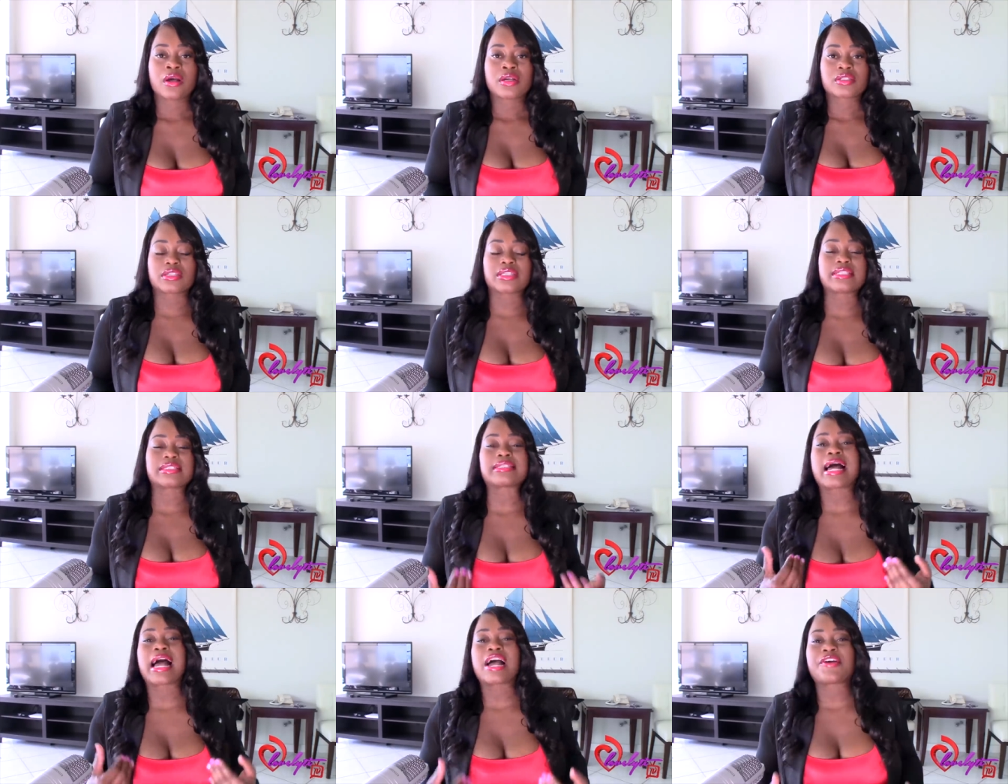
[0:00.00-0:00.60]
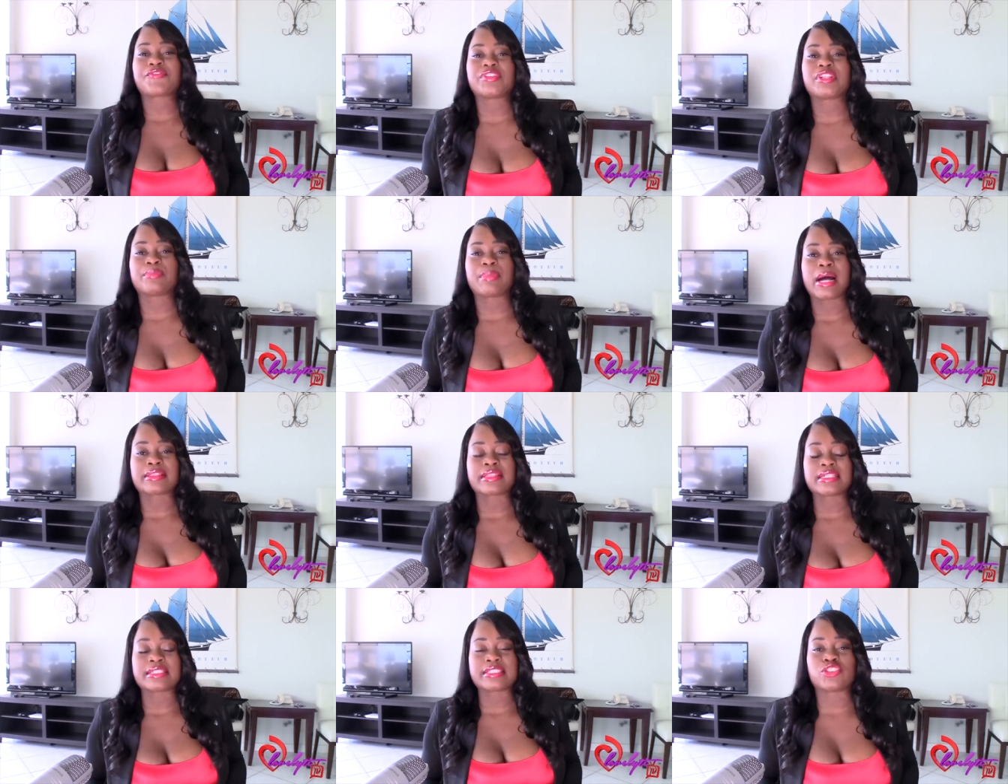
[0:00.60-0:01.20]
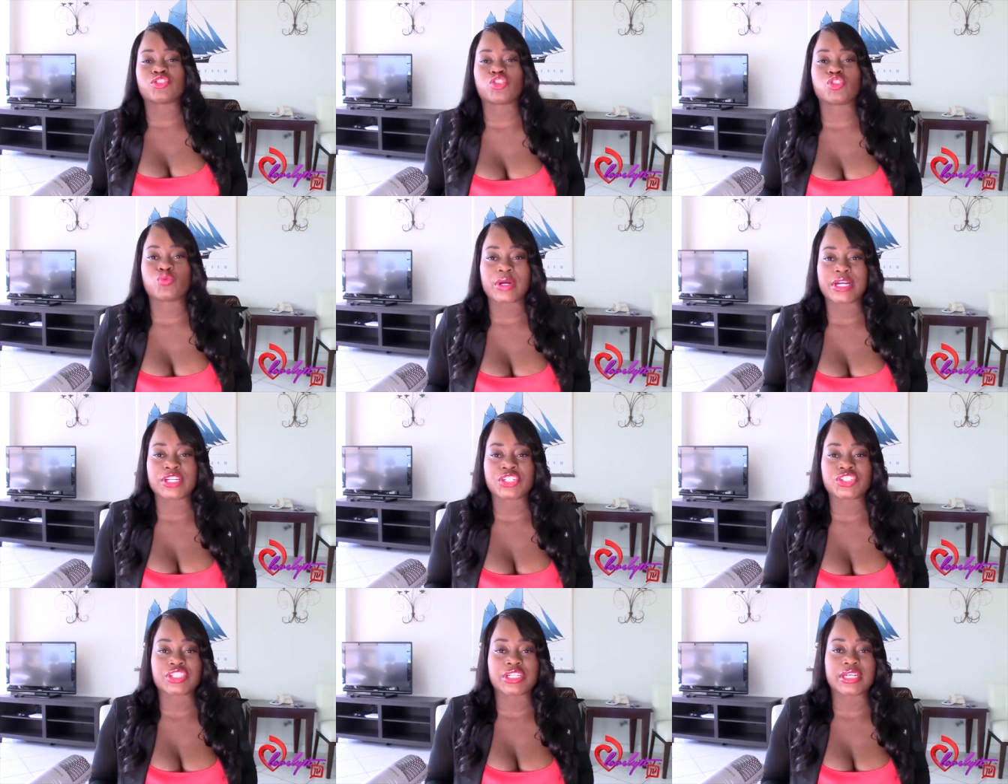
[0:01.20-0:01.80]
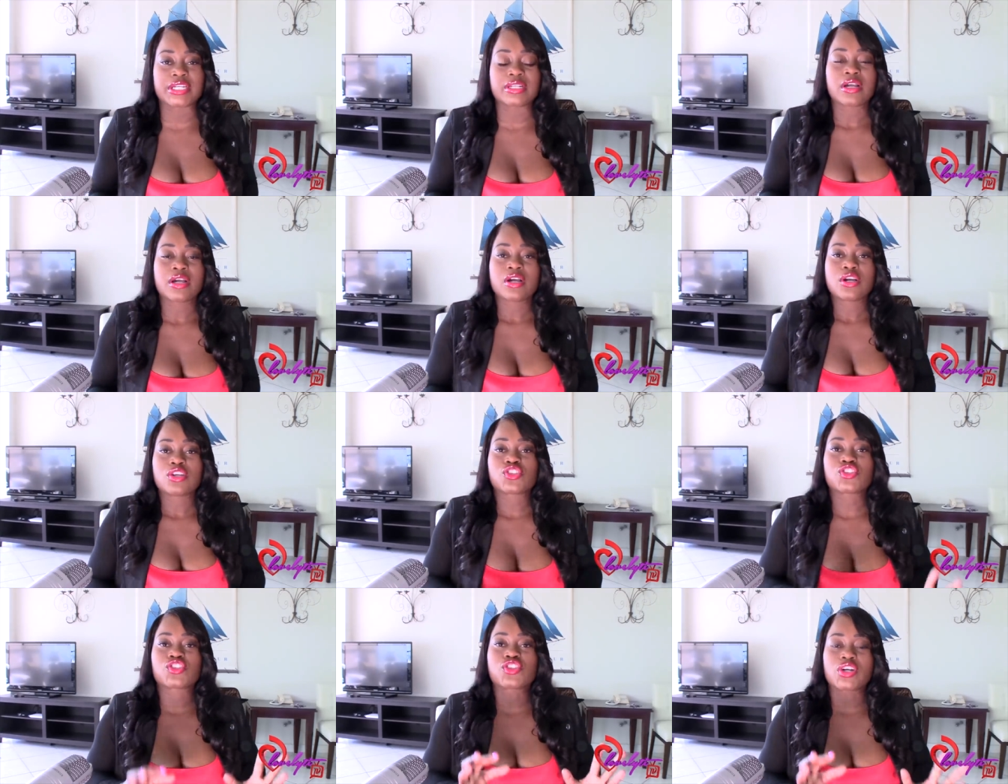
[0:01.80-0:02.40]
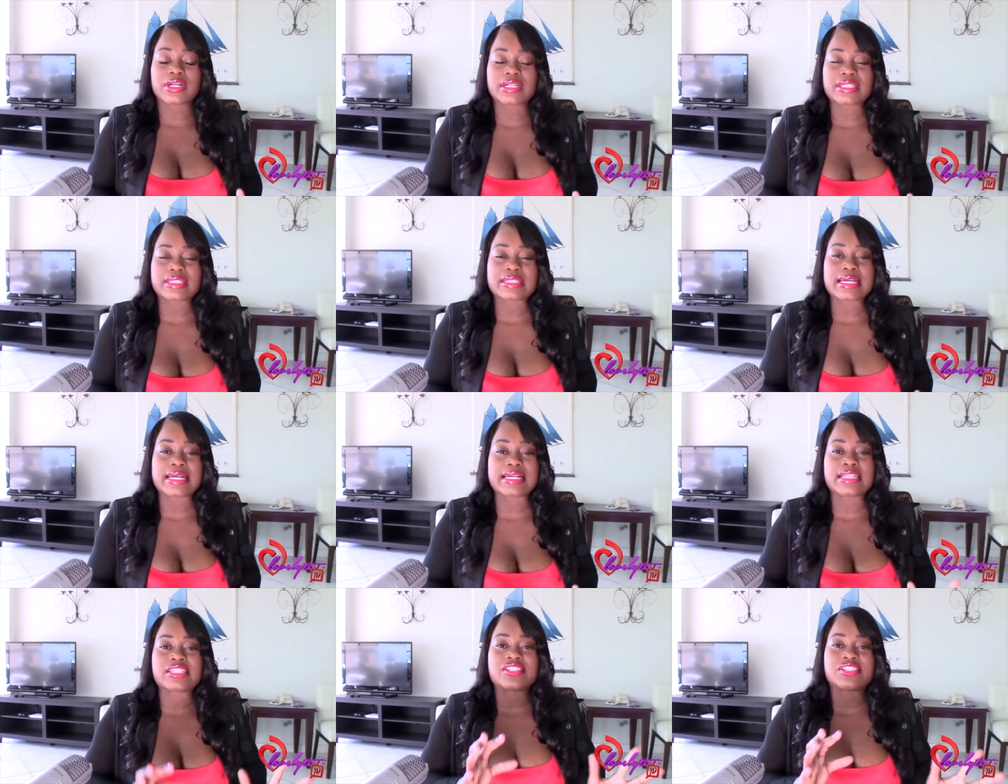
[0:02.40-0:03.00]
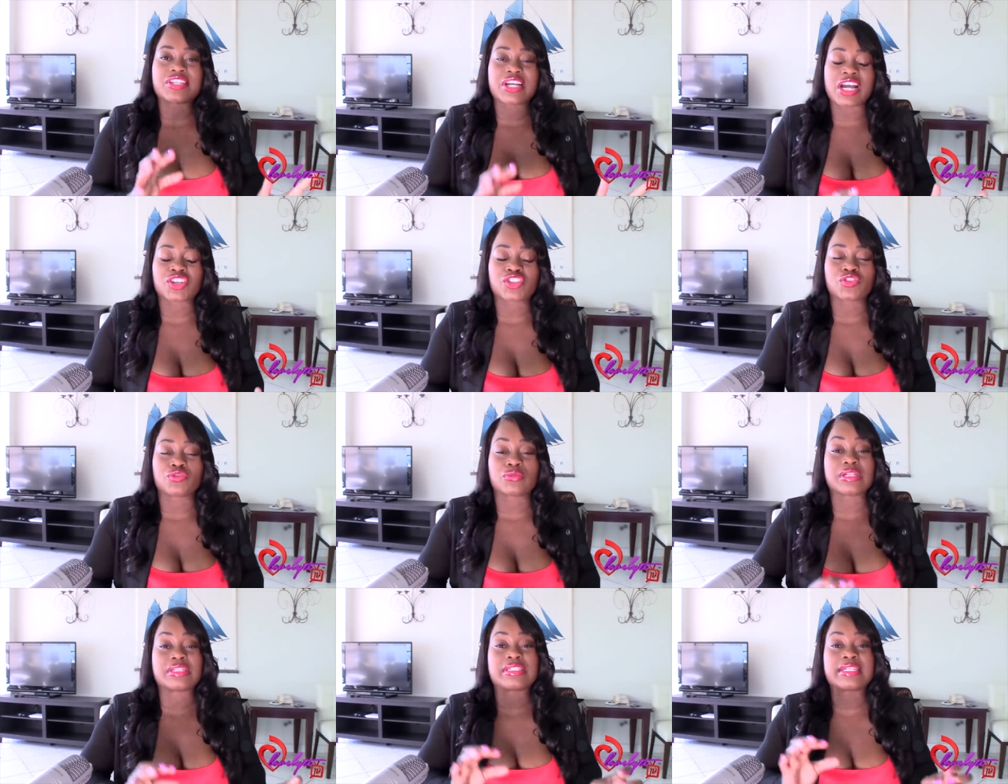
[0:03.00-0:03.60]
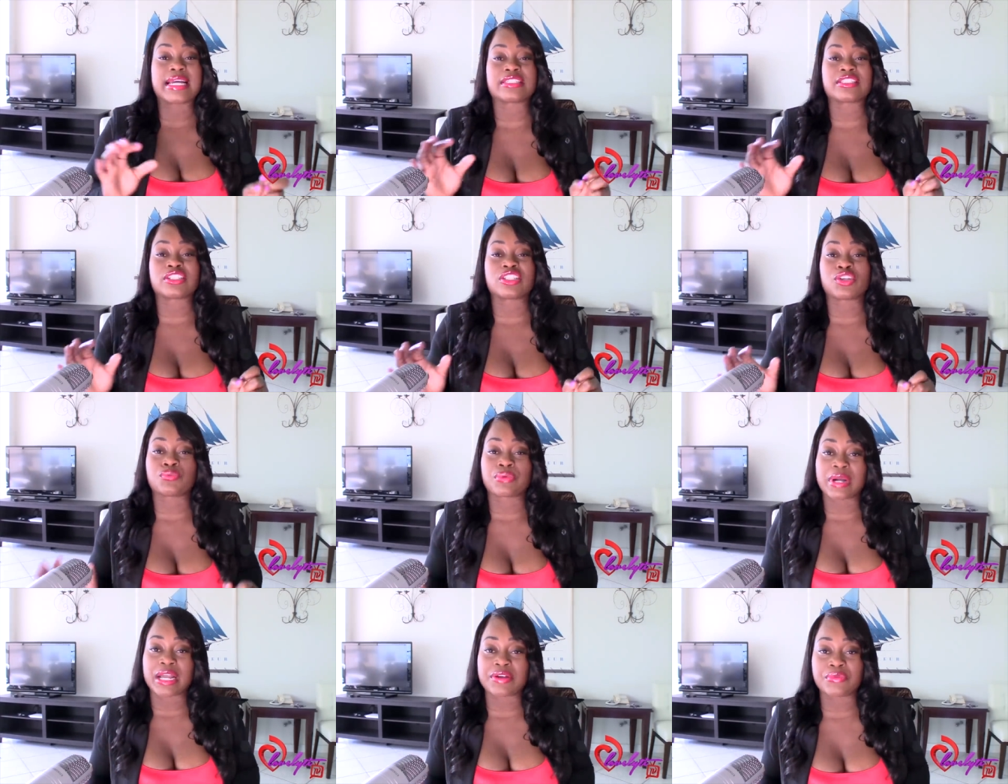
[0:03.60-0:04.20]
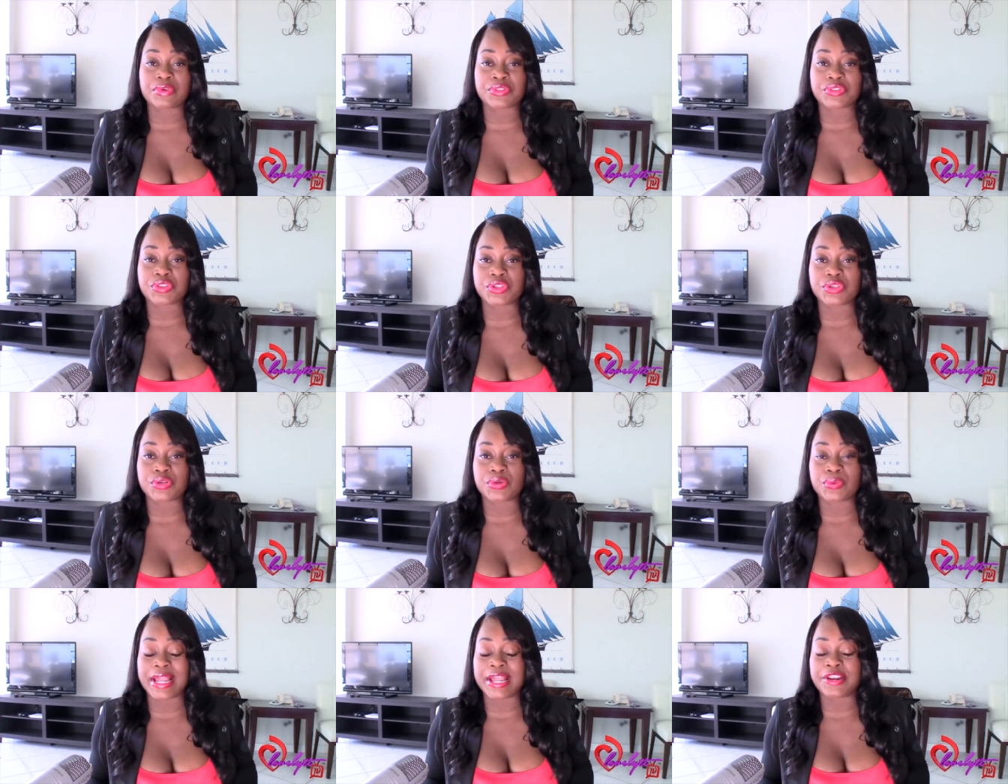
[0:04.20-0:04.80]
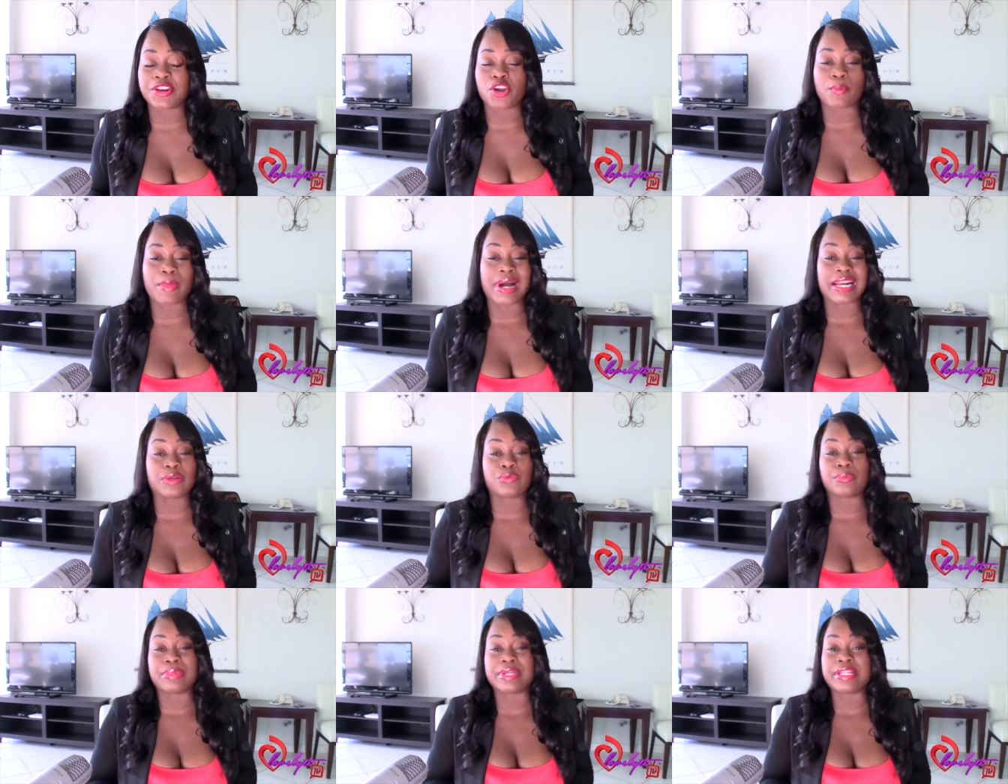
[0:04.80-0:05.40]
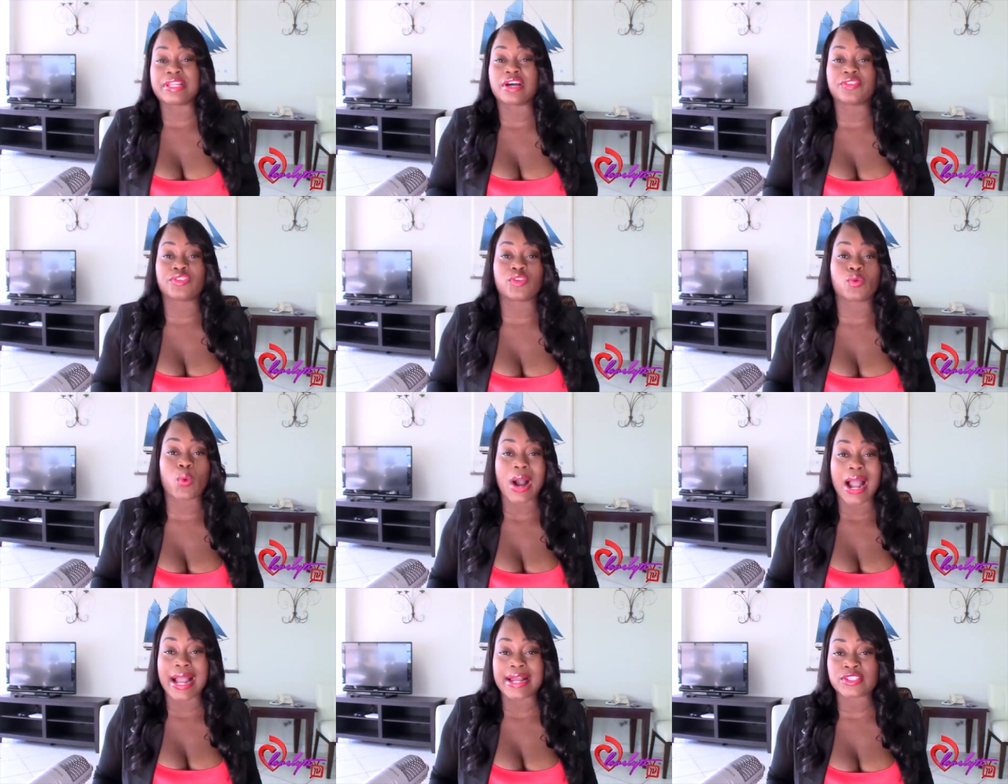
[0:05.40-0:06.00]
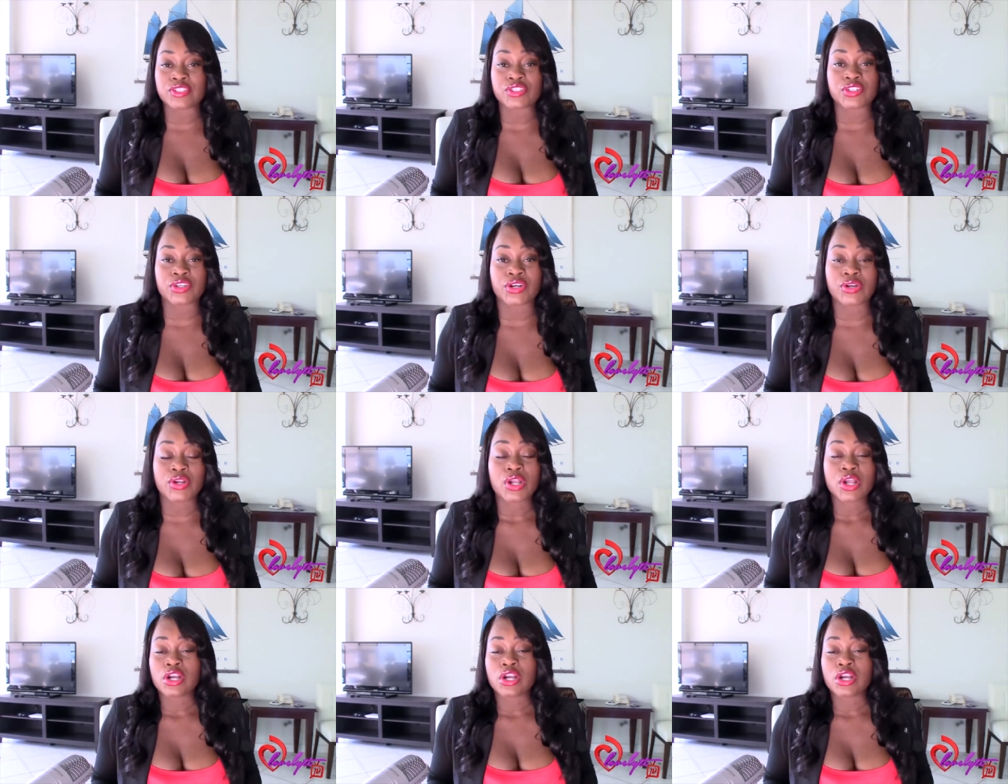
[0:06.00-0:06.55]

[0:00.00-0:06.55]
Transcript: So this is how I feel about this situation. Certain things, yes, you can take to the grave with you and nobody will be none the wiser.